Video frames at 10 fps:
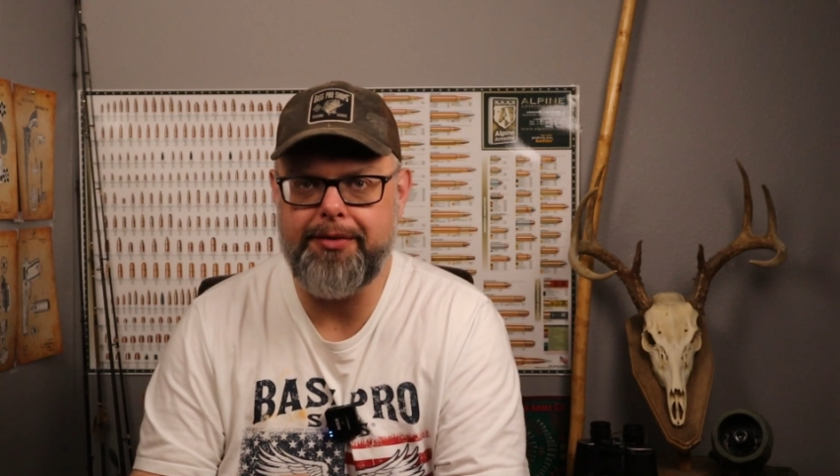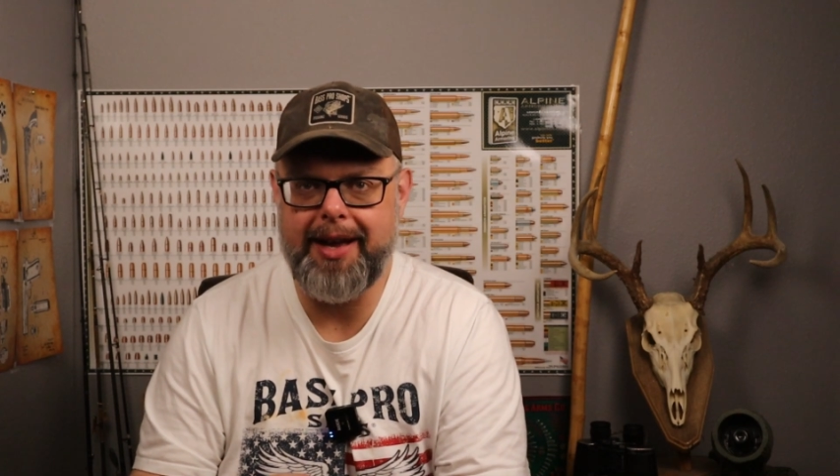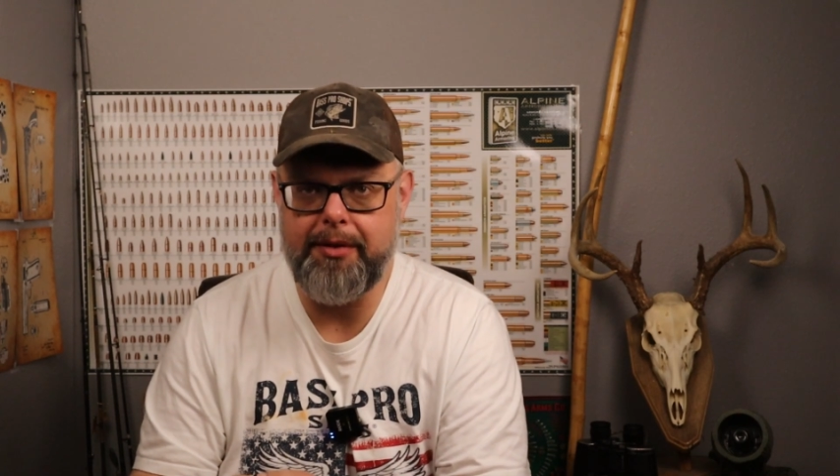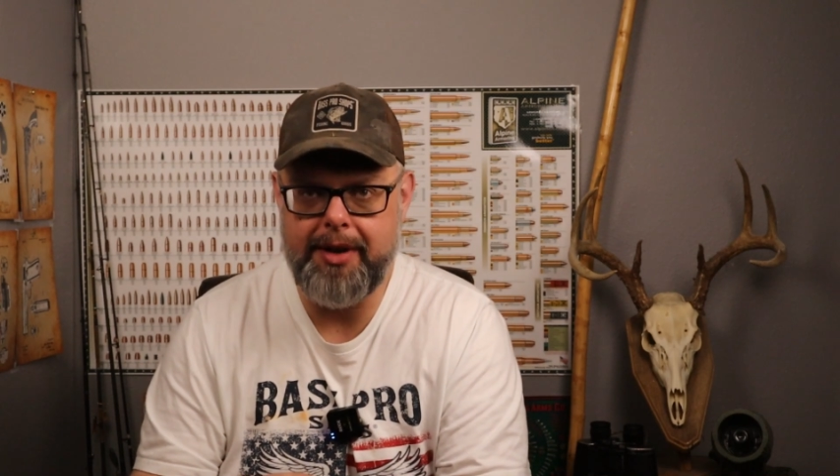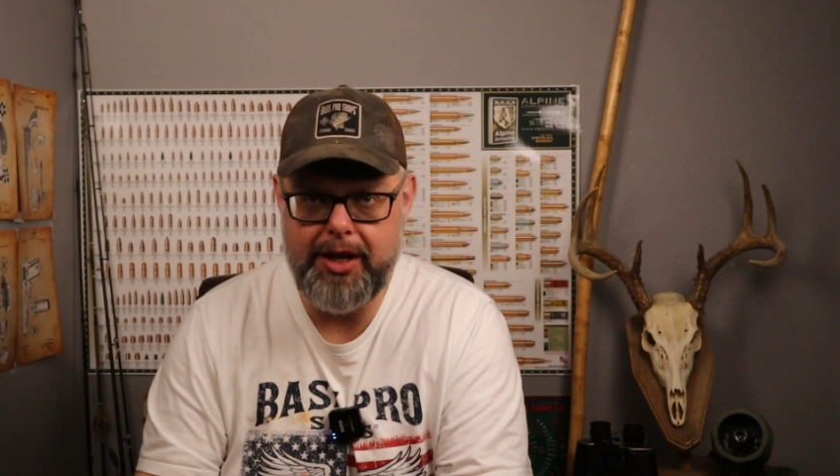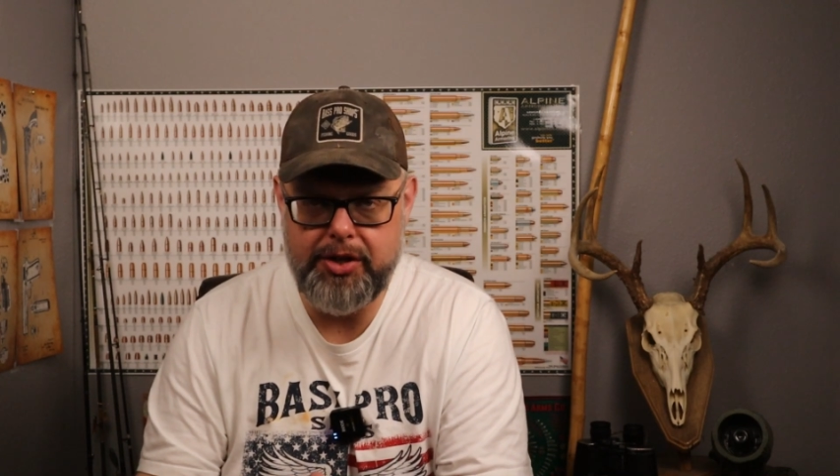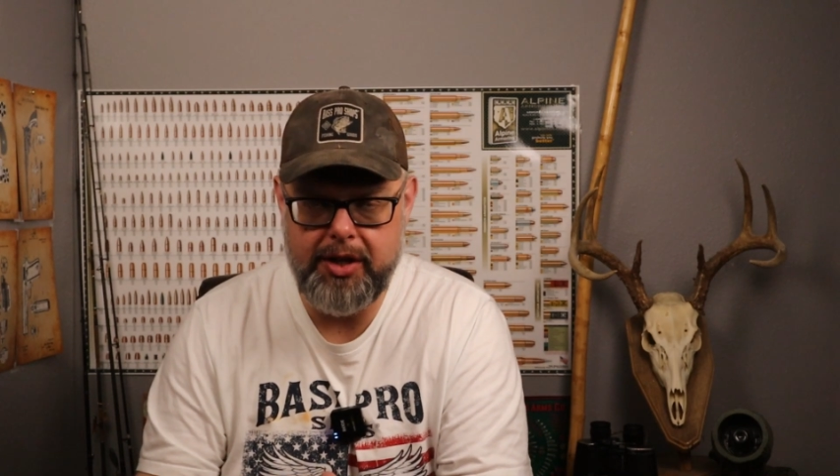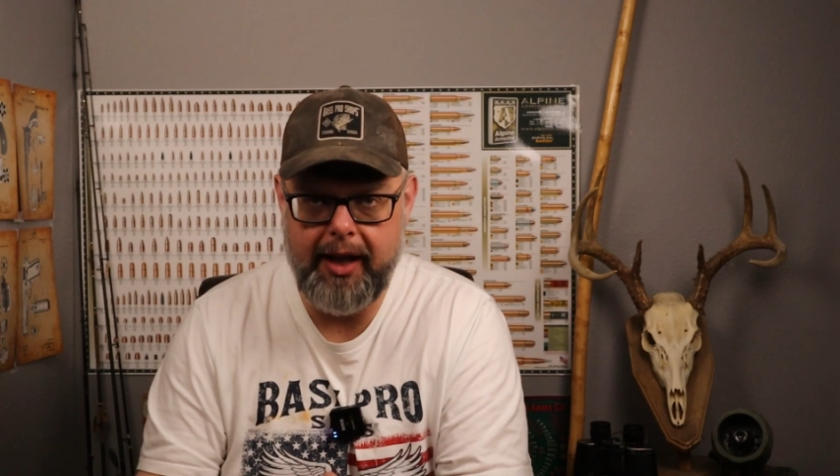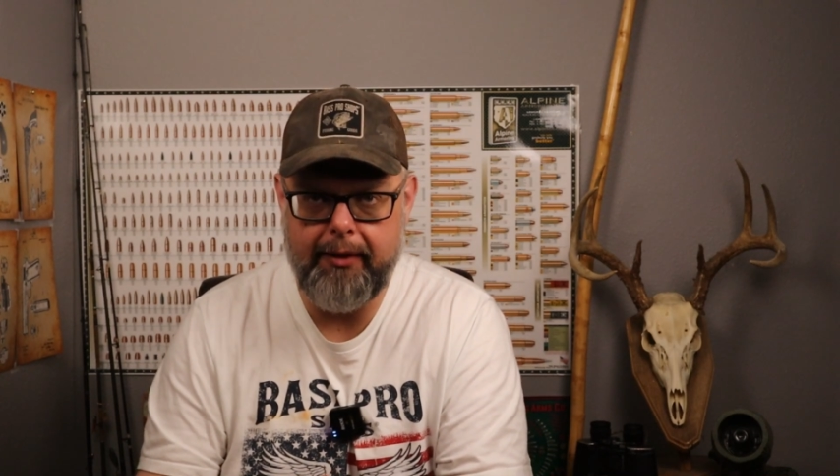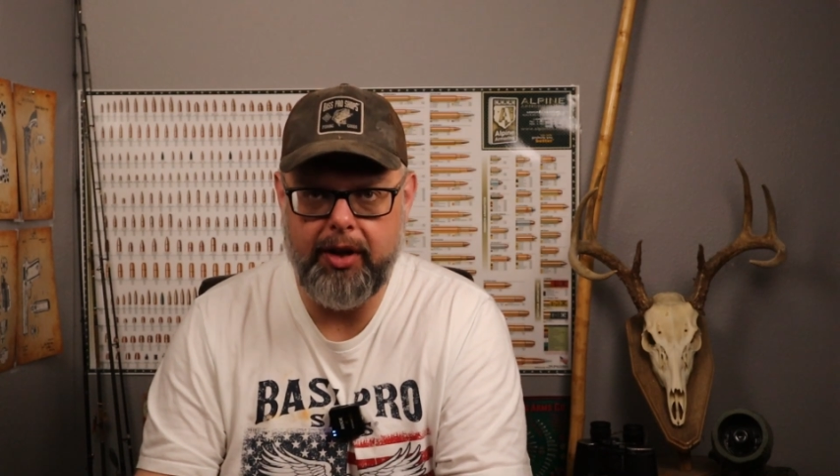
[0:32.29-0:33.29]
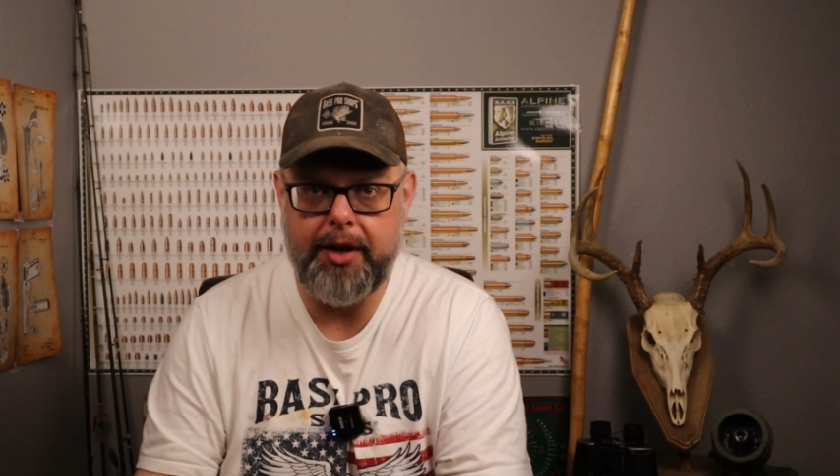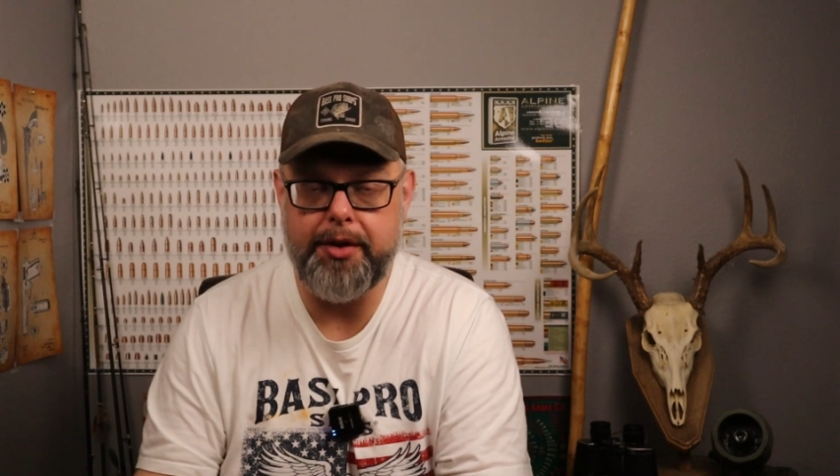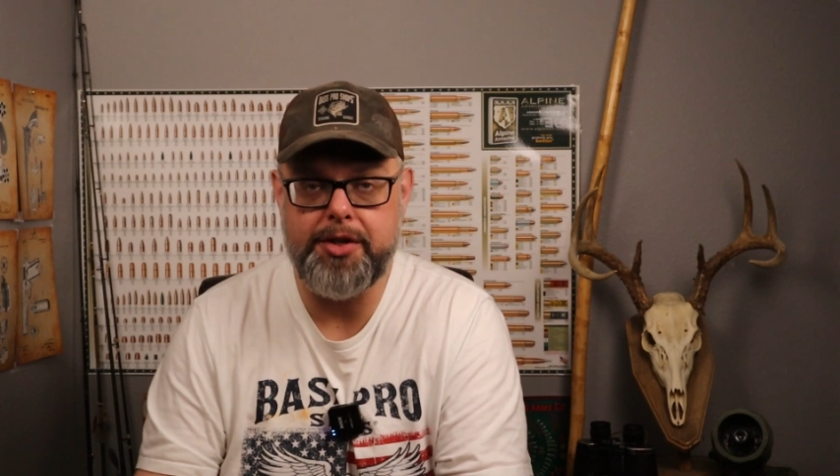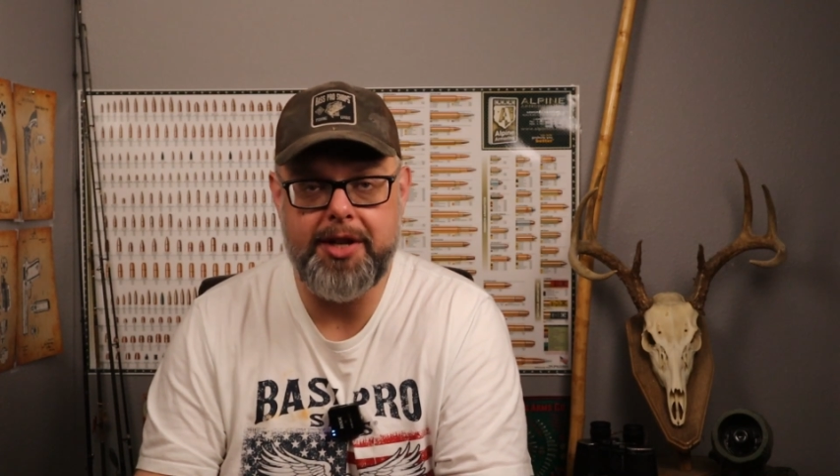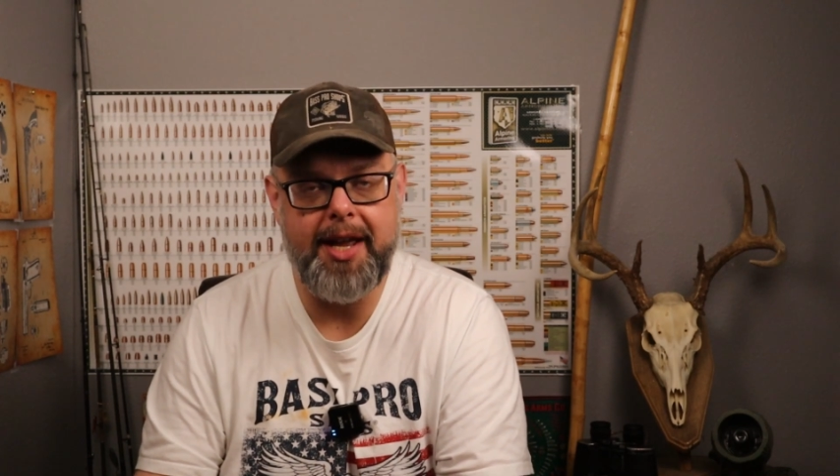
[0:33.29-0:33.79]
foundation level
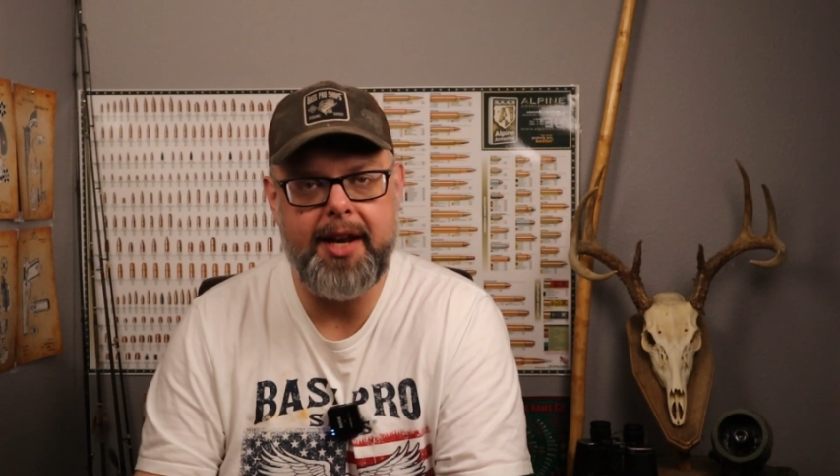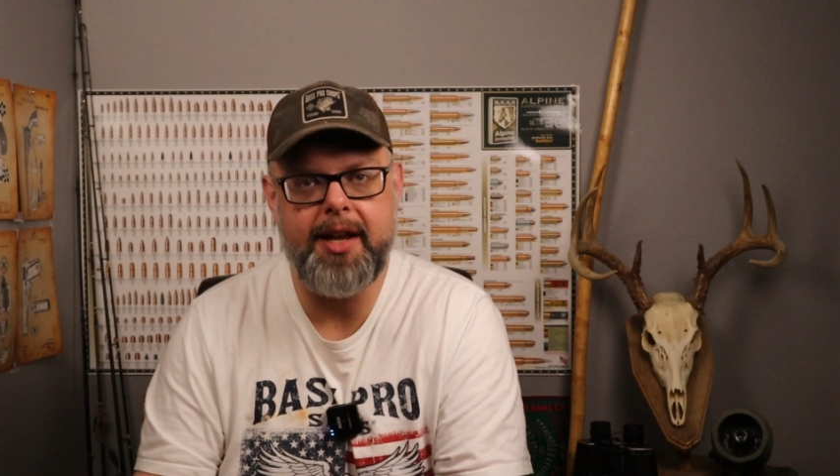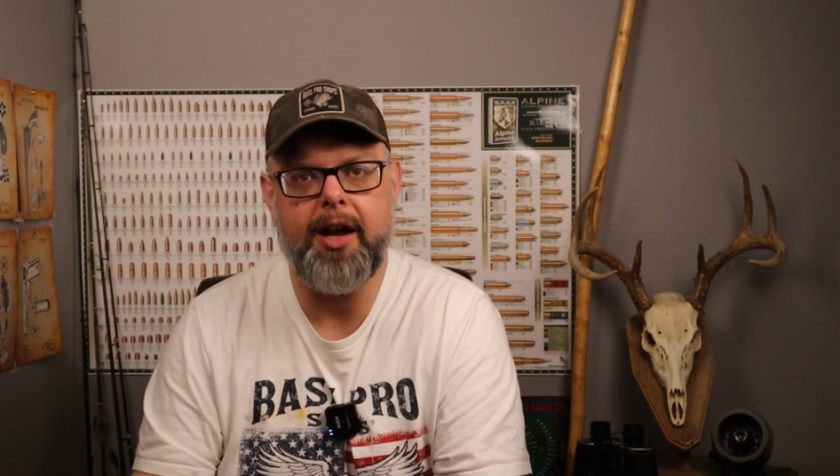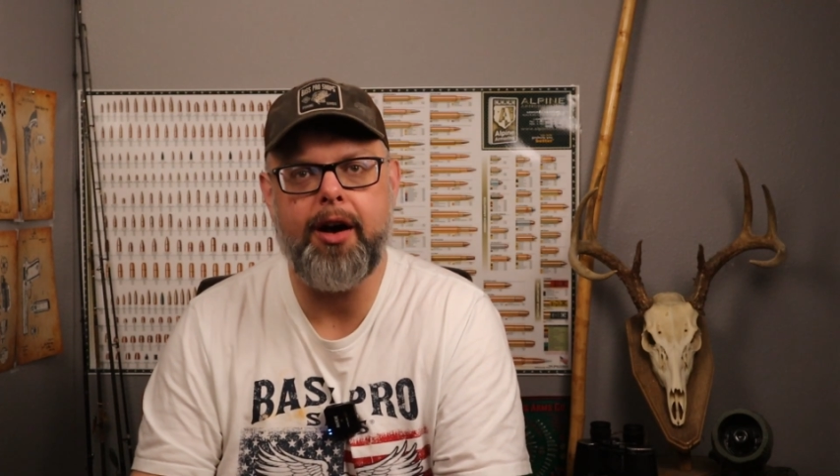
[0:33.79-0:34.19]
understanding